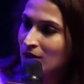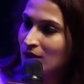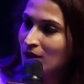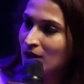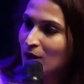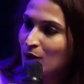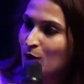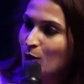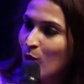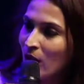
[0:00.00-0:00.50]

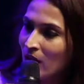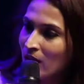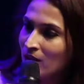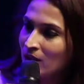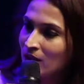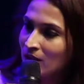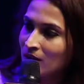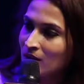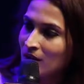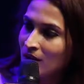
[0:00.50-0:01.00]
around why
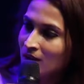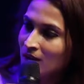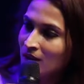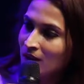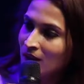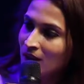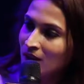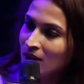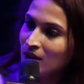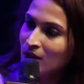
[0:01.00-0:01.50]
the
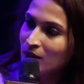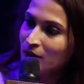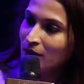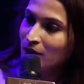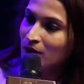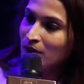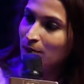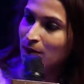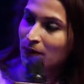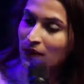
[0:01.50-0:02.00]
title in the
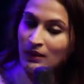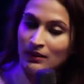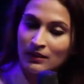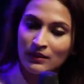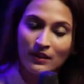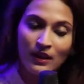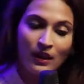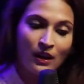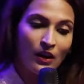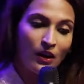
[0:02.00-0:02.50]
first place.
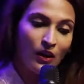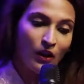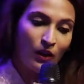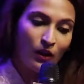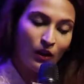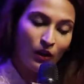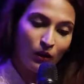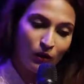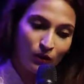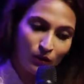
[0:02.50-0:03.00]

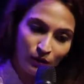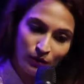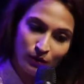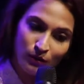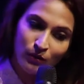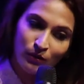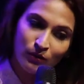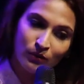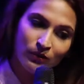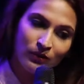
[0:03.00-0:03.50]

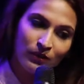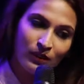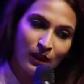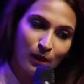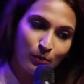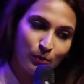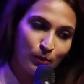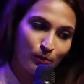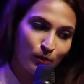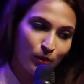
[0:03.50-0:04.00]
Also, the
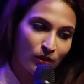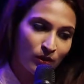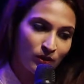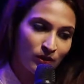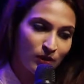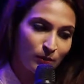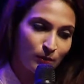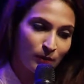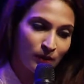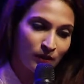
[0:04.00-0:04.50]
Apple box
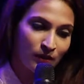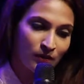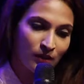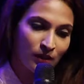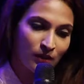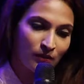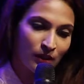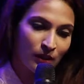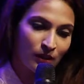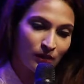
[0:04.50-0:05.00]
has been
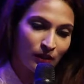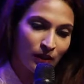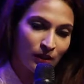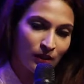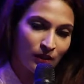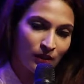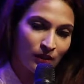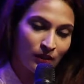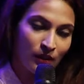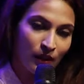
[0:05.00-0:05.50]
a very,
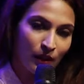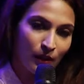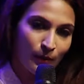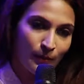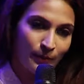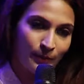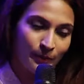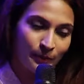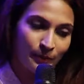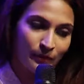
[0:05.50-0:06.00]
very
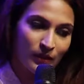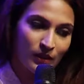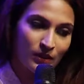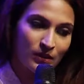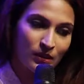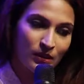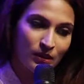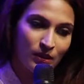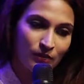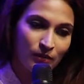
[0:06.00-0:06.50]
um,
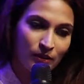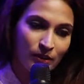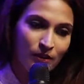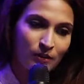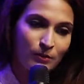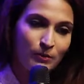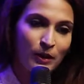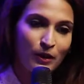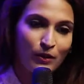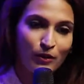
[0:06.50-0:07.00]

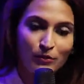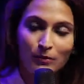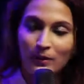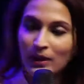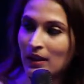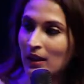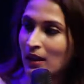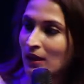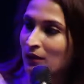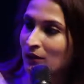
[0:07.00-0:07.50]
significant part of my
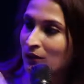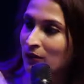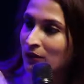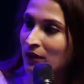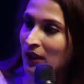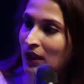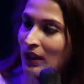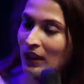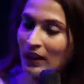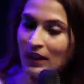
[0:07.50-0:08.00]
life.
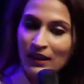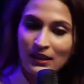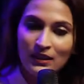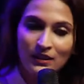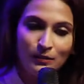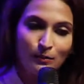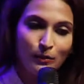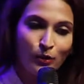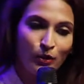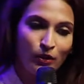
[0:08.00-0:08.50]

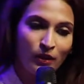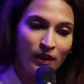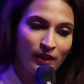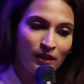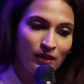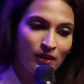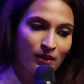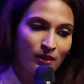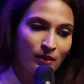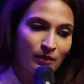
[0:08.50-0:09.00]
It's more
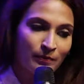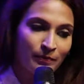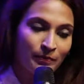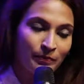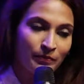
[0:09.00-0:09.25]
like a